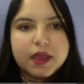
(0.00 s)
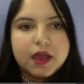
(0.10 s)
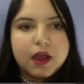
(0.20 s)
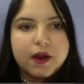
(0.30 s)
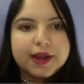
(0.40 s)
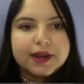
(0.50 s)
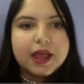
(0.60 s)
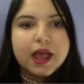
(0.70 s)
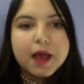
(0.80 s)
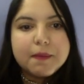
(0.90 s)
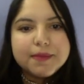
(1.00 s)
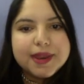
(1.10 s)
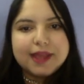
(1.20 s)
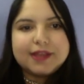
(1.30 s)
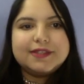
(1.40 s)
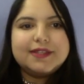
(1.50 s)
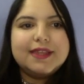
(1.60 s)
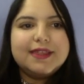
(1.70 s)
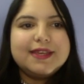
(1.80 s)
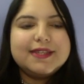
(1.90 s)
All right, up next,
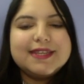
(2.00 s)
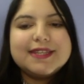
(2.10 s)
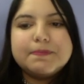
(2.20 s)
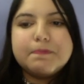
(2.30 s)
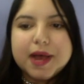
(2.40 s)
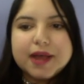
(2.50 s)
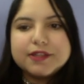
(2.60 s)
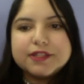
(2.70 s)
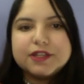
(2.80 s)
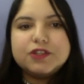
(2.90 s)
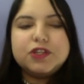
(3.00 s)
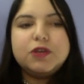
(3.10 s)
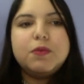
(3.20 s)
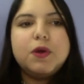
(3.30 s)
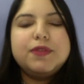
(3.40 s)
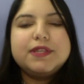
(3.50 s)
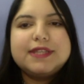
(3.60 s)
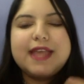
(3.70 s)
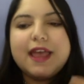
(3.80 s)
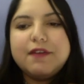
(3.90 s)
this is BuzzSumo. This is
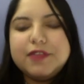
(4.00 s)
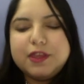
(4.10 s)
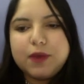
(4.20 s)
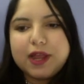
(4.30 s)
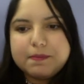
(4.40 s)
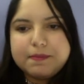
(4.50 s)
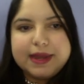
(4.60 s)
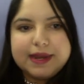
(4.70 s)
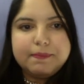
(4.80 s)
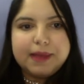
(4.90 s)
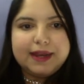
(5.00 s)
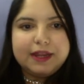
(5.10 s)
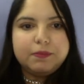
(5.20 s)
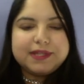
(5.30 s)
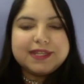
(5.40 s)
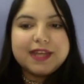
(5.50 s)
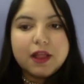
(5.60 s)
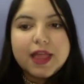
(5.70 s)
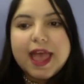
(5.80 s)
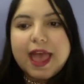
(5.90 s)
heavily recommended by Neil
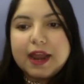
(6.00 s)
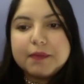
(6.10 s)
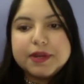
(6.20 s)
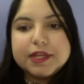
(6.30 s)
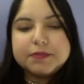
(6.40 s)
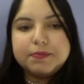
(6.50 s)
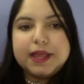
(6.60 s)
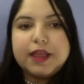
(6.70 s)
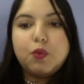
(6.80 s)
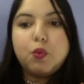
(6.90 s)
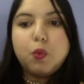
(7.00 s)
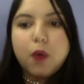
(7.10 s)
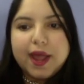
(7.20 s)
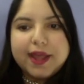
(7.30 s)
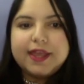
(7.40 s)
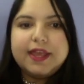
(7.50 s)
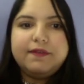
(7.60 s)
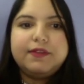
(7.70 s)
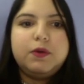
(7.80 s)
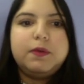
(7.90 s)
Patel, and I'm going to explain why he
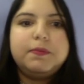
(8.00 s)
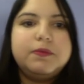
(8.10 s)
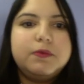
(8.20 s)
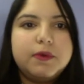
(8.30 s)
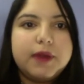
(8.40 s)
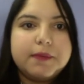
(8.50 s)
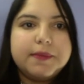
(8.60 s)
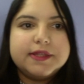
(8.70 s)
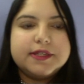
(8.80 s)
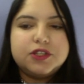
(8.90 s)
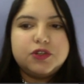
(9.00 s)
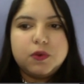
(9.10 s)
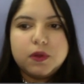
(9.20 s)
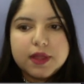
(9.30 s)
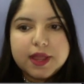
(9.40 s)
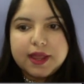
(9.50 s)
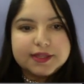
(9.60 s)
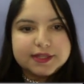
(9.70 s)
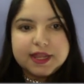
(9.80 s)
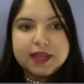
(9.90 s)
heavily recommends this tool.
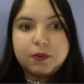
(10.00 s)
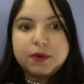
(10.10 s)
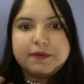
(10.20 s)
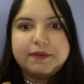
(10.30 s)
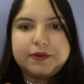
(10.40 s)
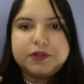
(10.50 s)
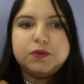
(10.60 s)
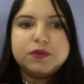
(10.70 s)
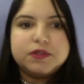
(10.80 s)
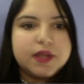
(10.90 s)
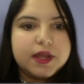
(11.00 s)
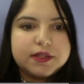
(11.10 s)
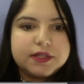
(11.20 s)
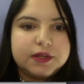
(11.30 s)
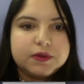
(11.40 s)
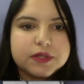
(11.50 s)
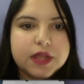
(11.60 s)
It's, again, one of my favorite tools to use.